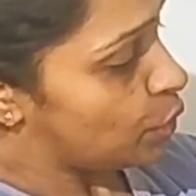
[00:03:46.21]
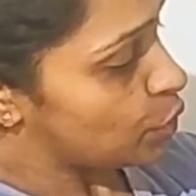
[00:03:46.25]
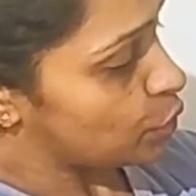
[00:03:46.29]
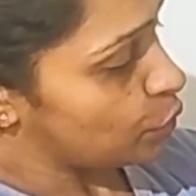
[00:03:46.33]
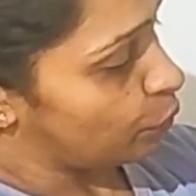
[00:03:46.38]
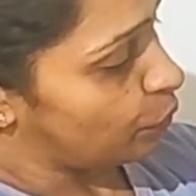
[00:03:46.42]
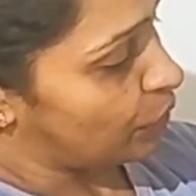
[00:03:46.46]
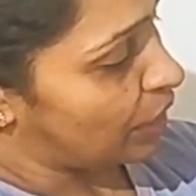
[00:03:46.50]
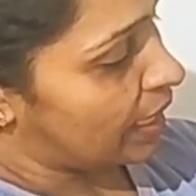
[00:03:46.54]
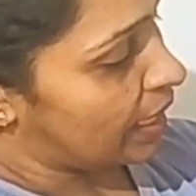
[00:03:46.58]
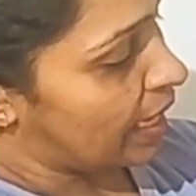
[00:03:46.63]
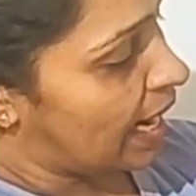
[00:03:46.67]

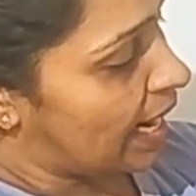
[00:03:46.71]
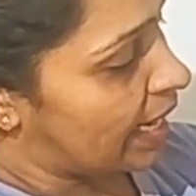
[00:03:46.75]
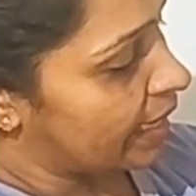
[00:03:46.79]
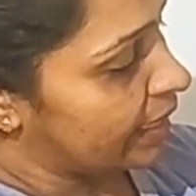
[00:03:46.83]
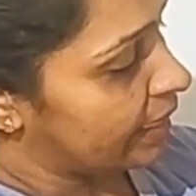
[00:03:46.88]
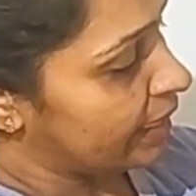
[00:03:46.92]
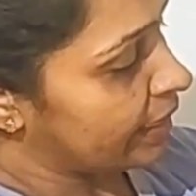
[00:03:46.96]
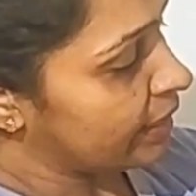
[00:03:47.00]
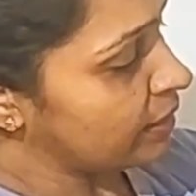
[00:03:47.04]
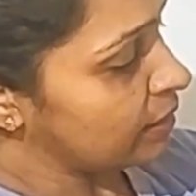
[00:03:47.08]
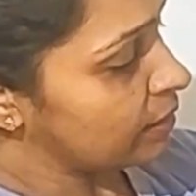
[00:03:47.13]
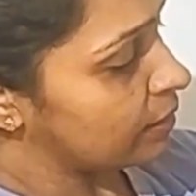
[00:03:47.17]
So we are
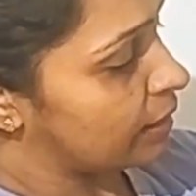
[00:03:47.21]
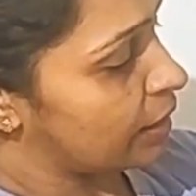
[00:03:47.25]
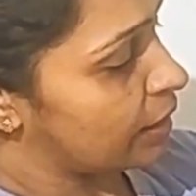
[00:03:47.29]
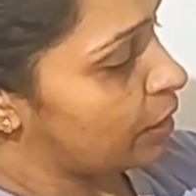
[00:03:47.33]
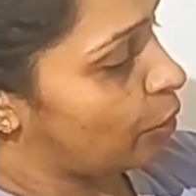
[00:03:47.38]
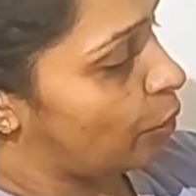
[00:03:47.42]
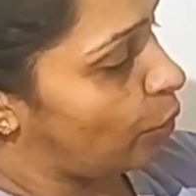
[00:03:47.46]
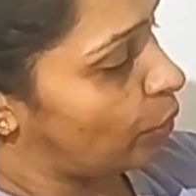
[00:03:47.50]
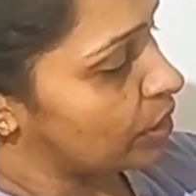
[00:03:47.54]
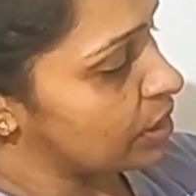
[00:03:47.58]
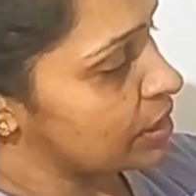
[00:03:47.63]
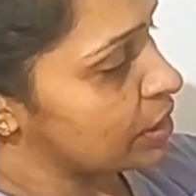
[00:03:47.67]
adding the
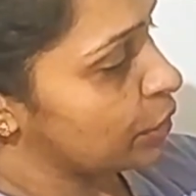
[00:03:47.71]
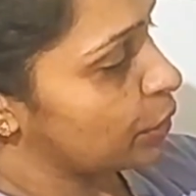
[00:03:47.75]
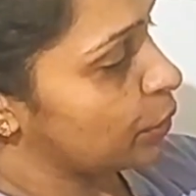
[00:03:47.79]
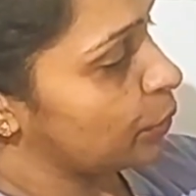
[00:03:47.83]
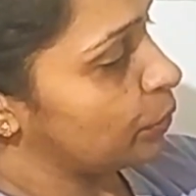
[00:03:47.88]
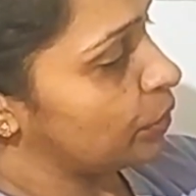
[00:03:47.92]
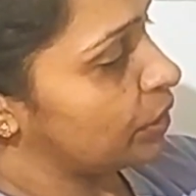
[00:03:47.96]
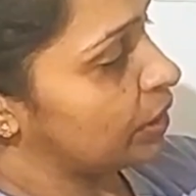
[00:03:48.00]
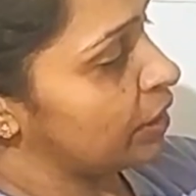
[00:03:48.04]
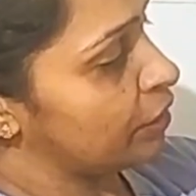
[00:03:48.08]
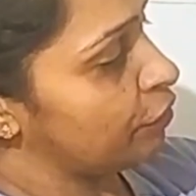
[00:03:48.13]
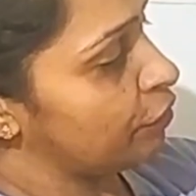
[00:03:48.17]

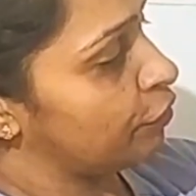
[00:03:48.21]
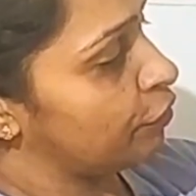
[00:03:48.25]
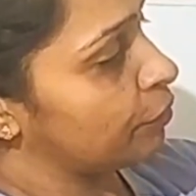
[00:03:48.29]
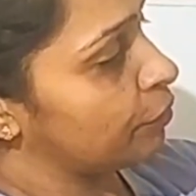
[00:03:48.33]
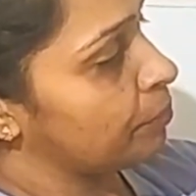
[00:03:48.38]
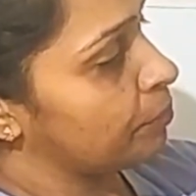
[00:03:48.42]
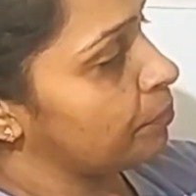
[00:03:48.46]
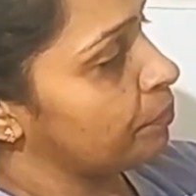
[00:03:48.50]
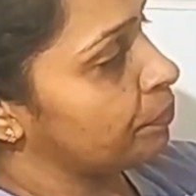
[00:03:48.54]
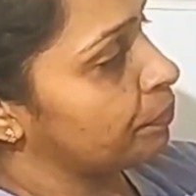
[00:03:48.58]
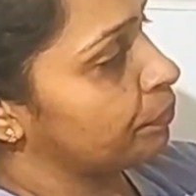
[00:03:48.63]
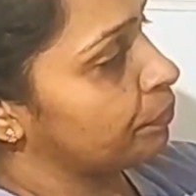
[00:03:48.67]
consecutive
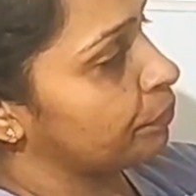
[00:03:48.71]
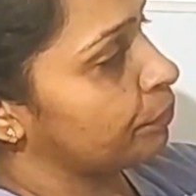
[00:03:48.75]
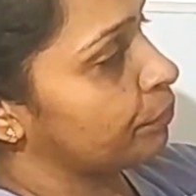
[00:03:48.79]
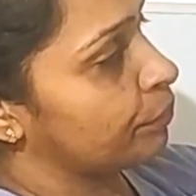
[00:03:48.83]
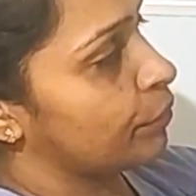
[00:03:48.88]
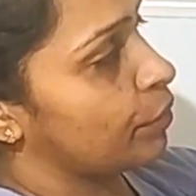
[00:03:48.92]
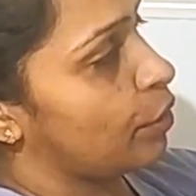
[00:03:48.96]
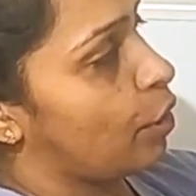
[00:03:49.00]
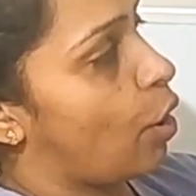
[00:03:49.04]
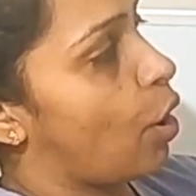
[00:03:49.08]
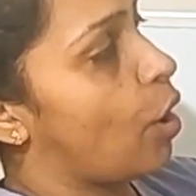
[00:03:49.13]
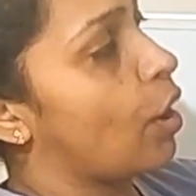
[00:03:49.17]

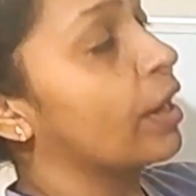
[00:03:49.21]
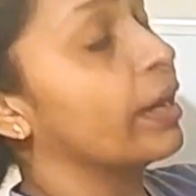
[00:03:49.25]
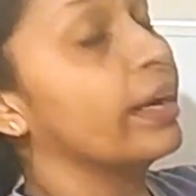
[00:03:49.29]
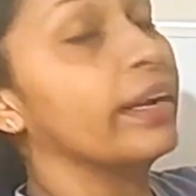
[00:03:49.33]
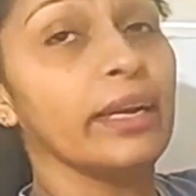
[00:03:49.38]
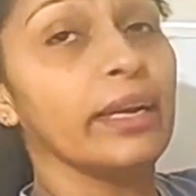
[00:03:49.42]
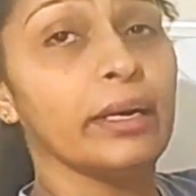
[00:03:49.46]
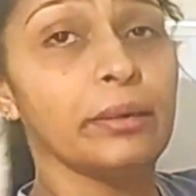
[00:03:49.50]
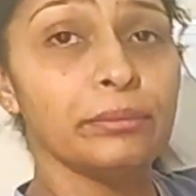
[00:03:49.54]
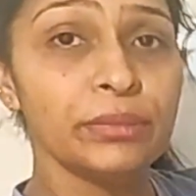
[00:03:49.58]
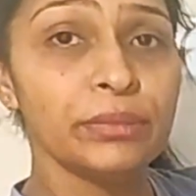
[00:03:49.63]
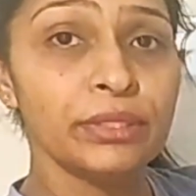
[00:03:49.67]
odd
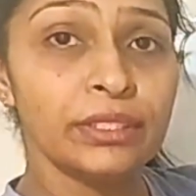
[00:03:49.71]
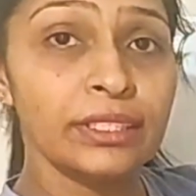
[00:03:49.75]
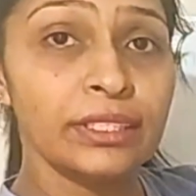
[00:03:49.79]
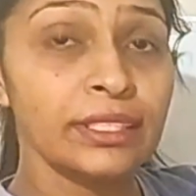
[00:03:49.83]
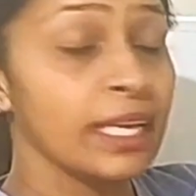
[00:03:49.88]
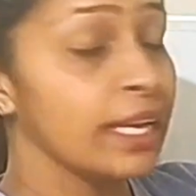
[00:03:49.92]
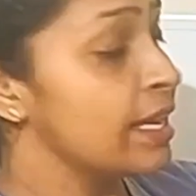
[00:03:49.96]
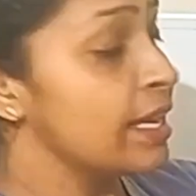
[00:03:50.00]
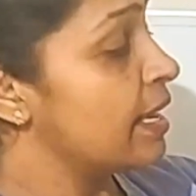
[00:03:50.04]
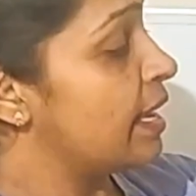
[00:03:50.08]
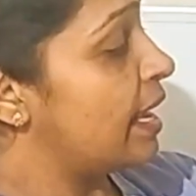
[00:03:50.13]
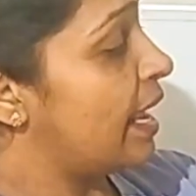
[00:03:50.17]
numbers
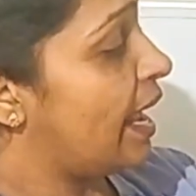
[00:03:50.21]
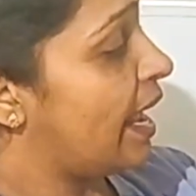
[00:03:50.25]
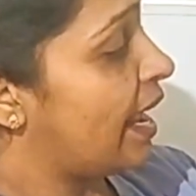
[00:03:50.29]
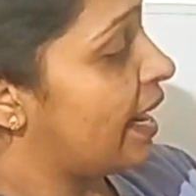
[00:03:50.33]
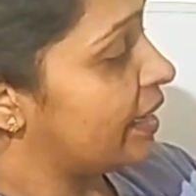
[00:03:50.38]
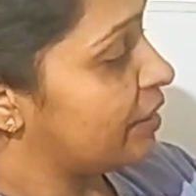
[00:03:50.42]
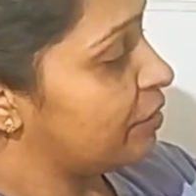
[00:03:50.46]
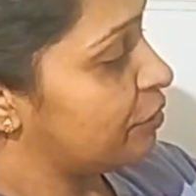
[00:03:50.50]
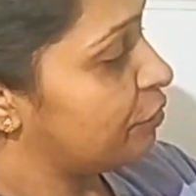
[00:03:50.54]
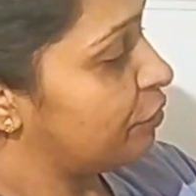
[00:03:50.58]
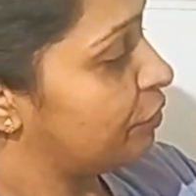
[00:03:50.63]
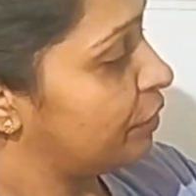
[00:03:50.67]

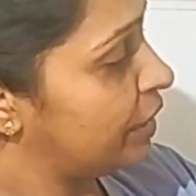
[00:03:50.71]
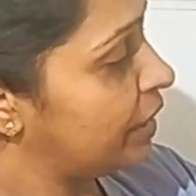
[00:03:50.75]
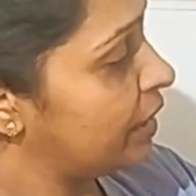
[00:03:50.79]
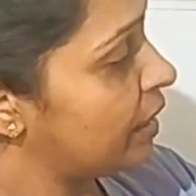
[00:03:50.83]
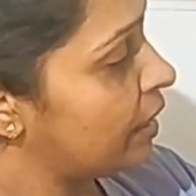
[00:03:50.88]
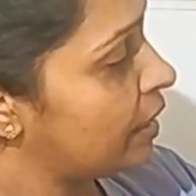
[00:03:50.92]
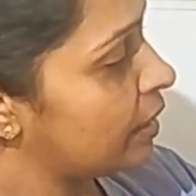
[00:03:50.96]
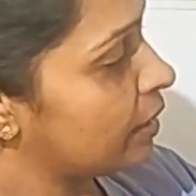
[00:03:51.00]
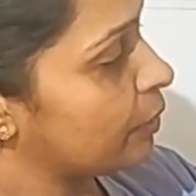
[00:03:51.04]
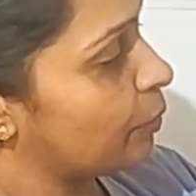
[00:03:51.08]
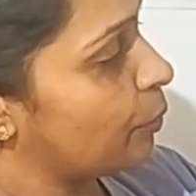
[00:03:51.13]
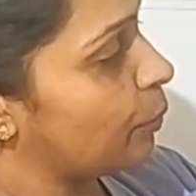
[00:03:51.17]
and we
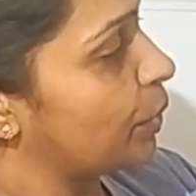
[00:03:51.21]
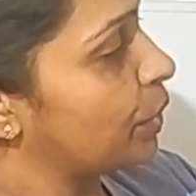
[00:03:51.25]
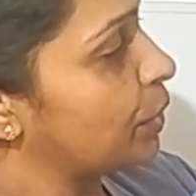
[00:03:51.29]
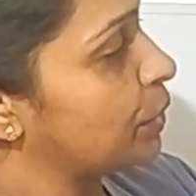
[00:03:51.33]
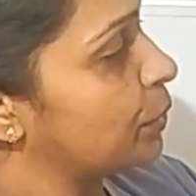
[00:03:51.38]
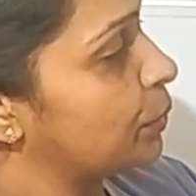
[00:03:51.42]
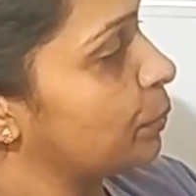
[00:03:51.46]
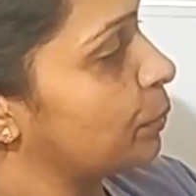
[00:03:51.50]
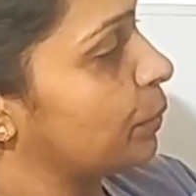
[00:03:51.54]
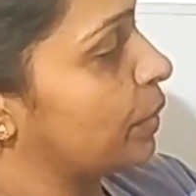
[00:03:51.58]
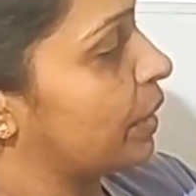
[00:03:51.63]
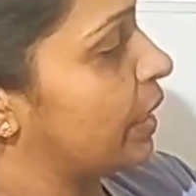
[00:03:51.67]
are
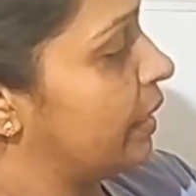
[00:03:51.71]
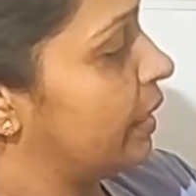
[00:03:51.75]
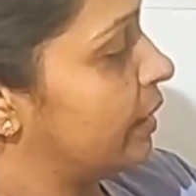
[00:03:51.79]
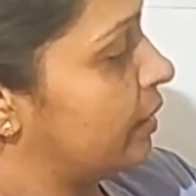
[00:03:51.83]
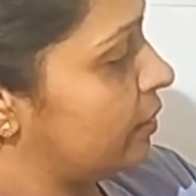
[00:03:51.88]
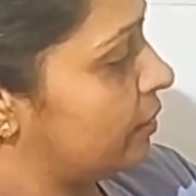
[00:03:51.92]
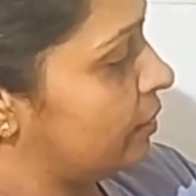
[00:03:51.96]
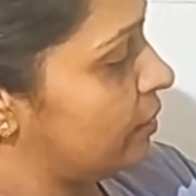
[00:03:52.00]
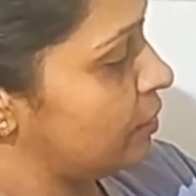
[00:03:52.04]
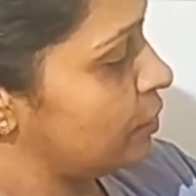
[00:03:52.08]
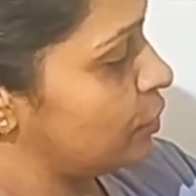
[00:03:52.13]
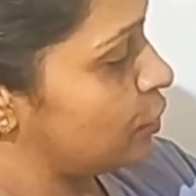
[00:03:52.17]
going to get
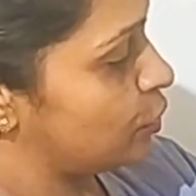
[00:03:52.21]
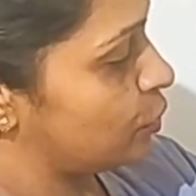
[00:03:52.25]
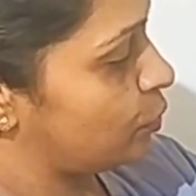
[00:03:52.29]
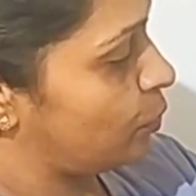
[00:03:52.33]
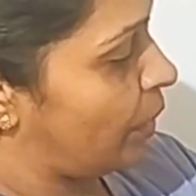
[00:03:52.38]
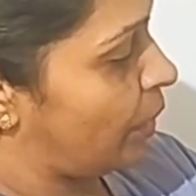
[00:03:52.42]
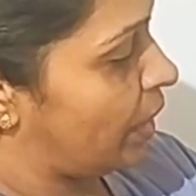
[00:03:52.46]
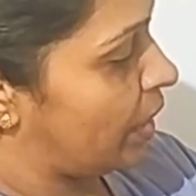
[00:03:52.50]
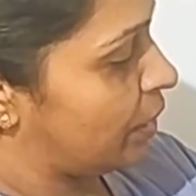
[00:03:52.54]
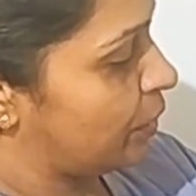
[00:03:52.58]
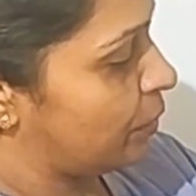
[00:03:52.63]
a square.